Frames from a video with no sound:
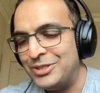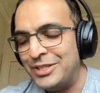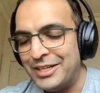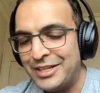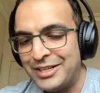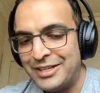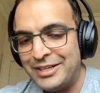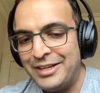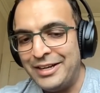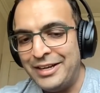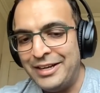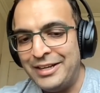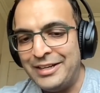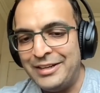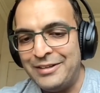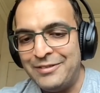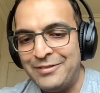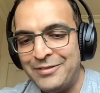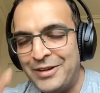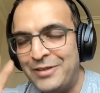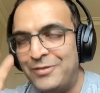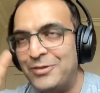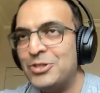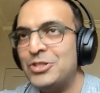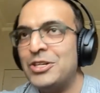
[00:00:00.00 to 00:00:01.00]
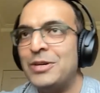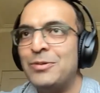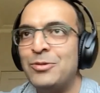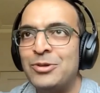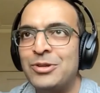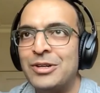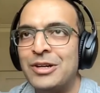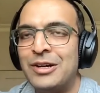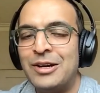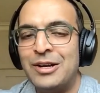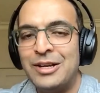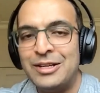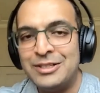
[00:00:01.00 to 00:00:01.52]
Take and if, every time
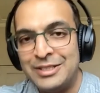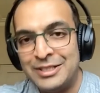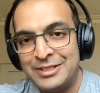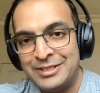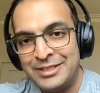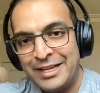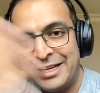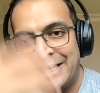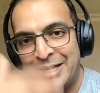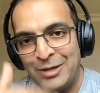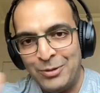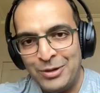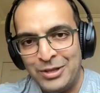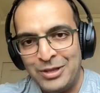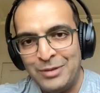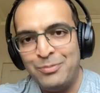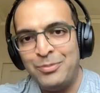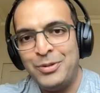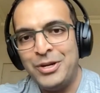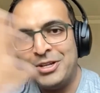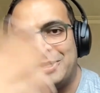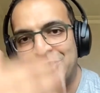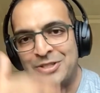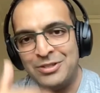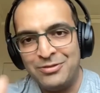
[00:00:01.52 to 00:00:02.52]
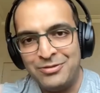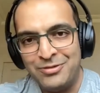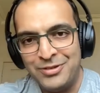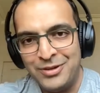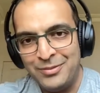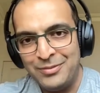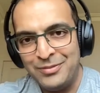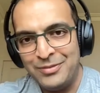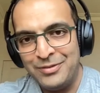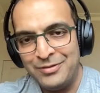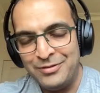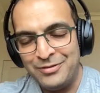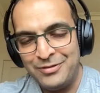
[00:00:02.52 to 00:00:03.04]
you're in class, they take away the picture
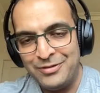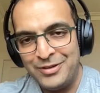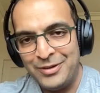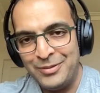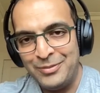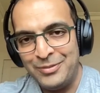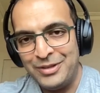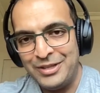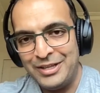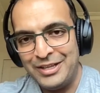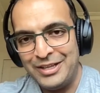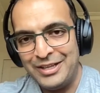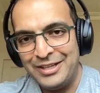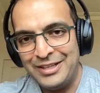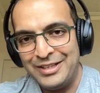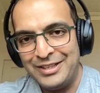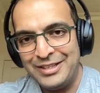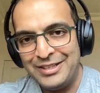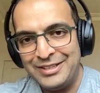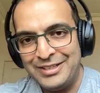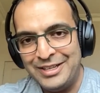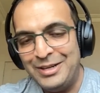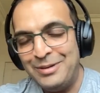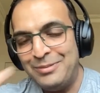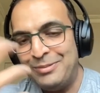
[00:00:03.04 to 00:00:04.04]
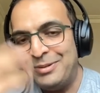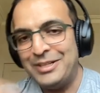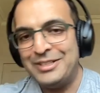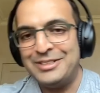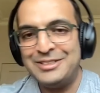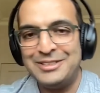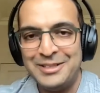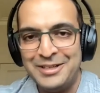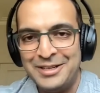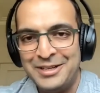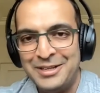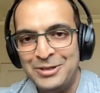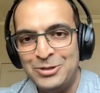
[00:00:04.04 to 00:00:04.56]
from from the the
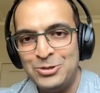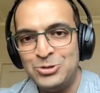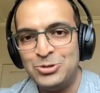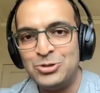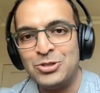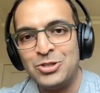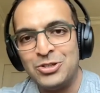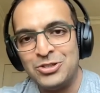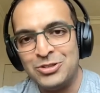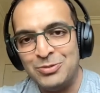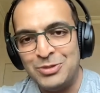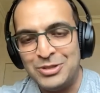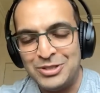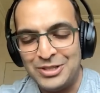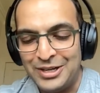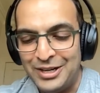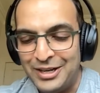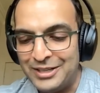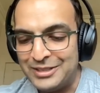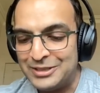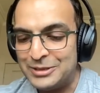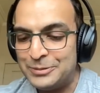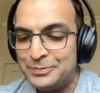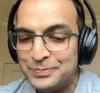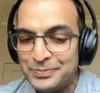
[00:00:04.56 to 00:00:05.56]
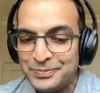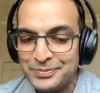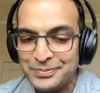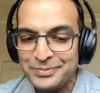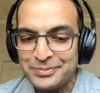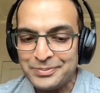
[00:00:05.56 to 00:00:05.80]
database because you've been to class.